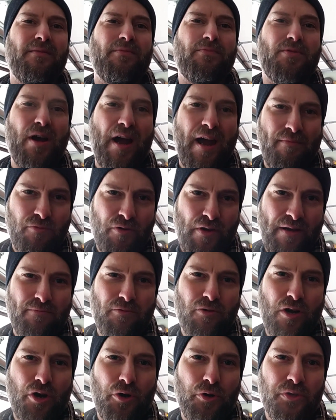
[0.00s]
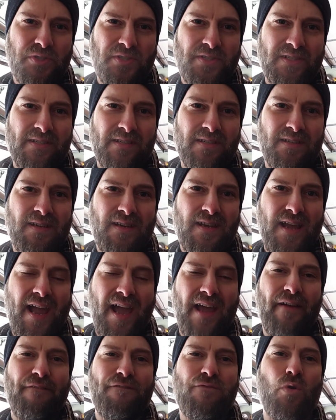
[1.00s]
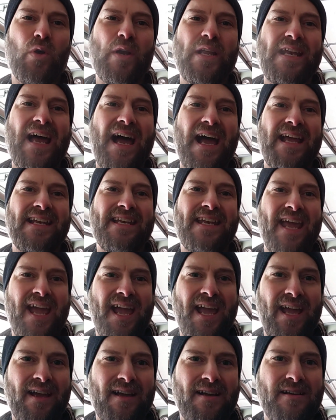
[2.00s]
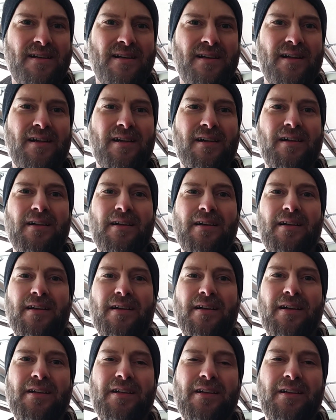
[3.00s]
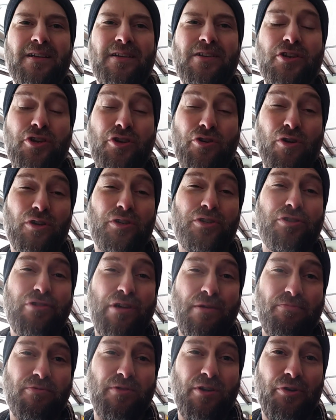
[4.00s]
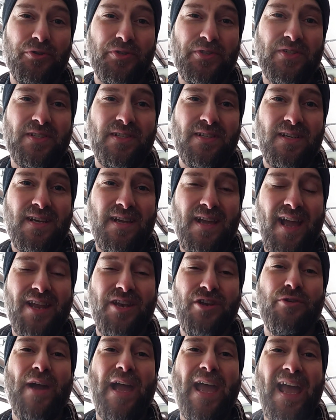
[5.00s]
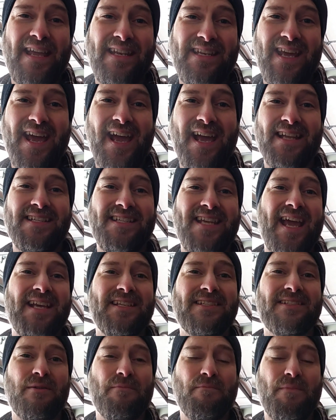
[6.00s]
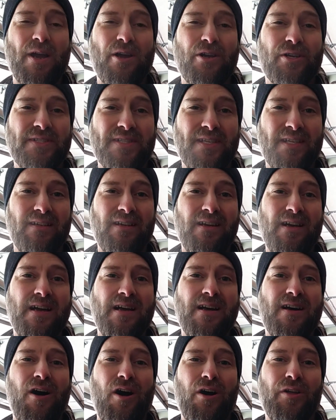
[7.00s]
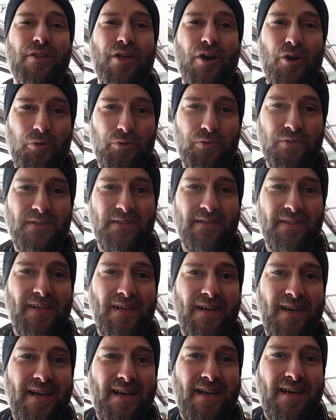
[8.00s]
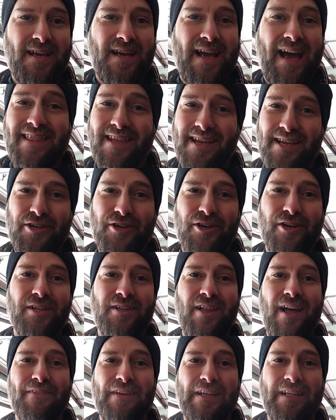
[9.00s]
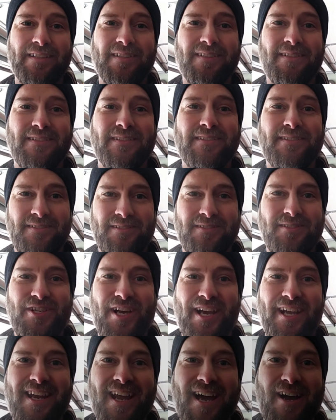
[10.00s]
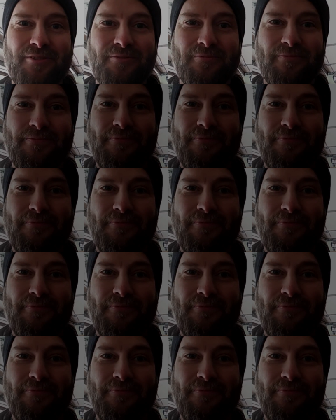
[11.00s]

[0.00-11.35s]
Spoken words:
prime rib roast and a 49-day New York strip roast and do a head-to-head taste comparison on those. I think you're going to love it. Check it out.